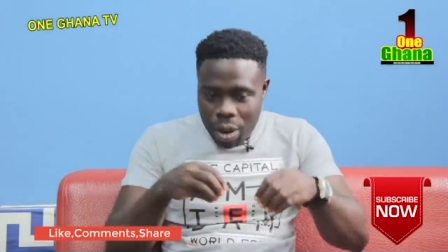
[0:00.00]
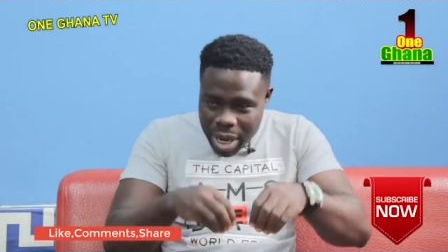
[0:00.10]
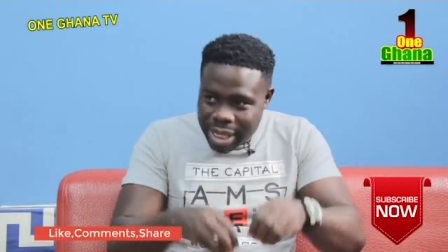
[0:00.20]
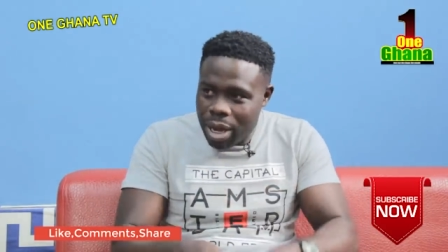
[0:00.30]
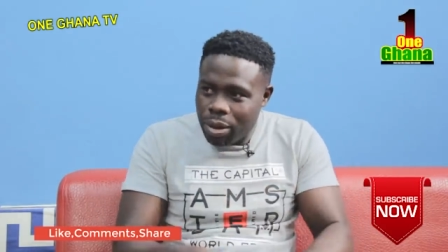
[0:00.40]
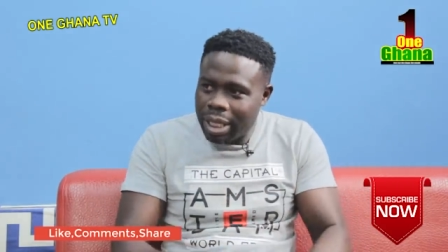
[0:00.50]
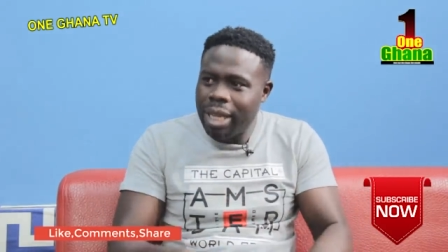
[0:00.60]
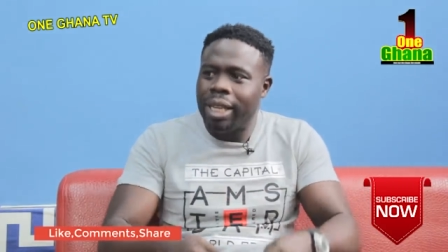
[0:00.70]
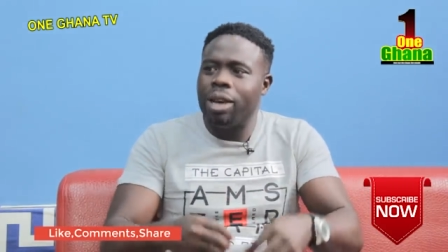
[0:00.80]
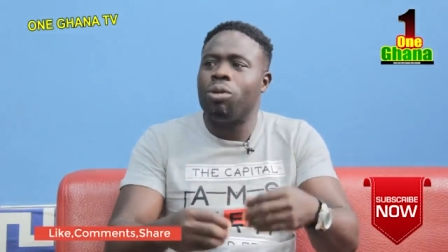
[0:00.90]
Can we say, or
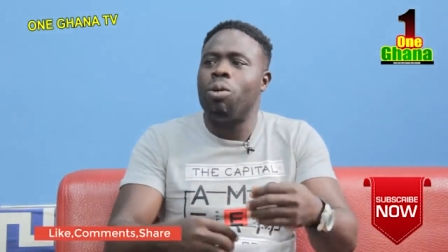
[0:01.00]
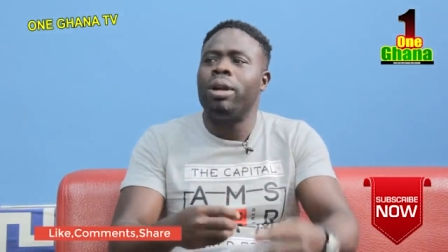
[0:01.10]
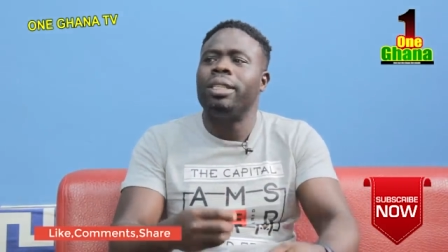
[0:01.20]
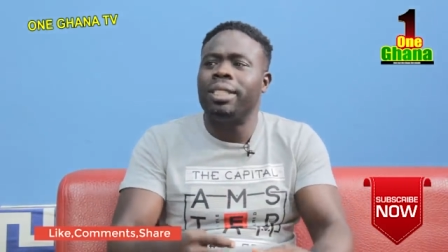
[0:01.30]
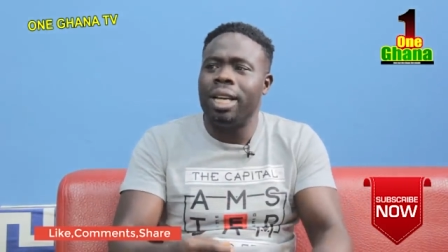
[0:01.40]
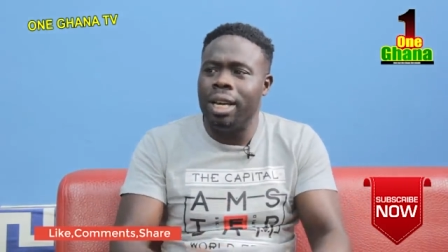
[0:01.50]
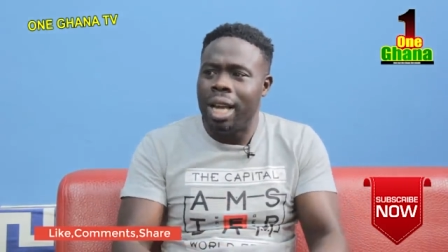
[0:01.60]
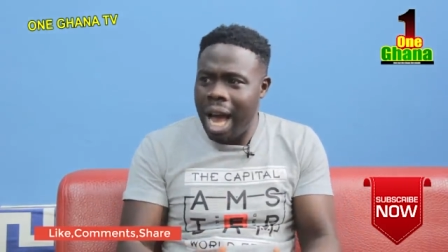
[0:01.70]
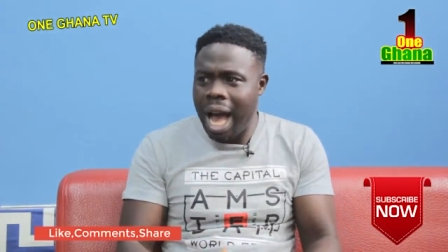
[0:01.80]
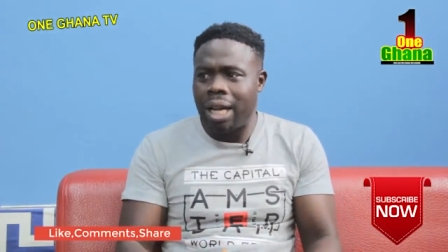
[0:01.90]
thank you, quality, say,
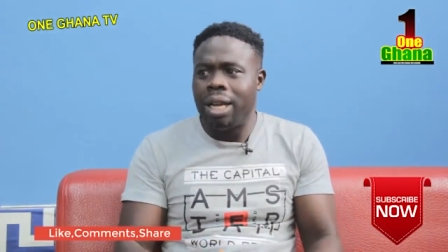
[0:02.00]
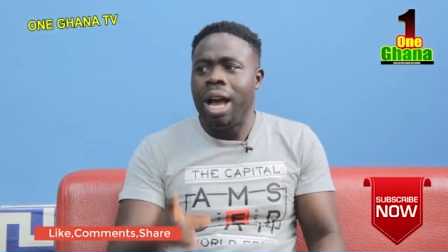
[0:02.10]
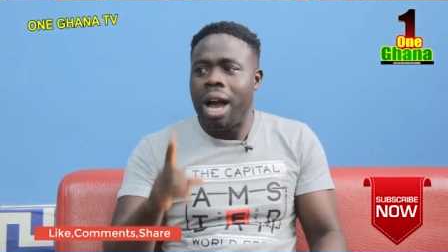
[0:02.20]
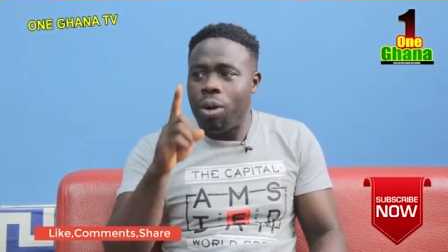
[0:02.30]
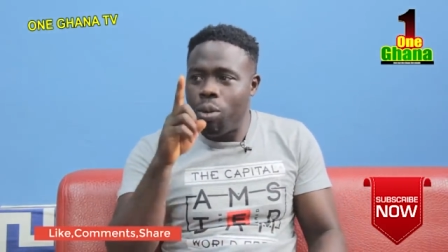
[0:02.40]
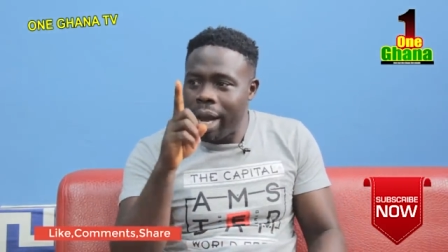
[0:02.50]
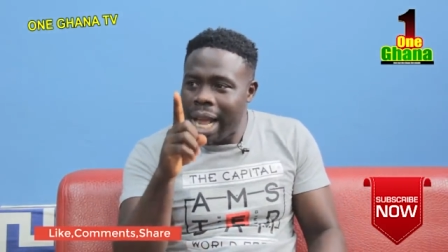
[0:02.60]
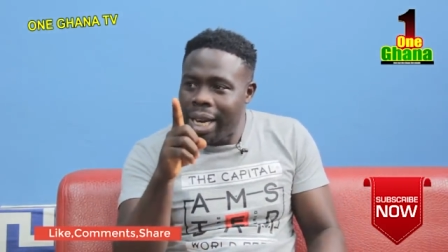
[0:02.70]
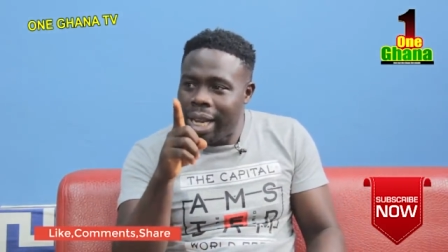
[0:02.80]
ah, acquire